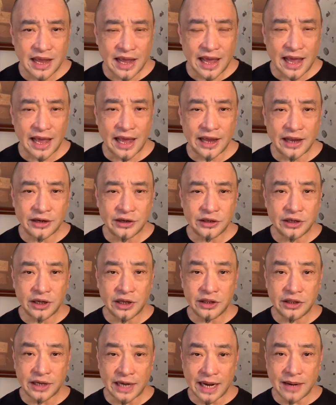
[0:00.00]
And
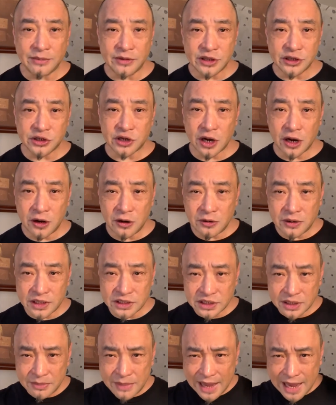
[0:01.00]
the name of the show is
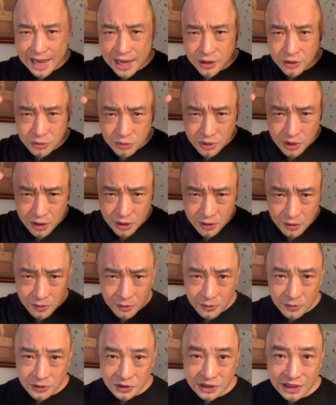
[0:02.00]
The Man Who
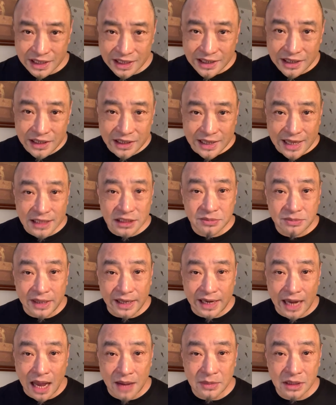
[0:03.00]
Knows. That's
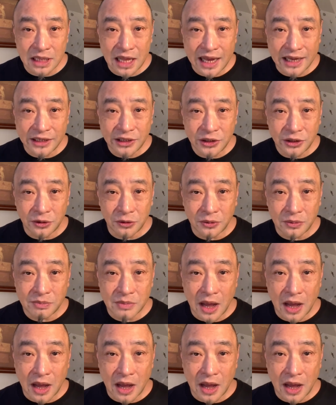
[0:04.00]
me. I'm Alain Nu.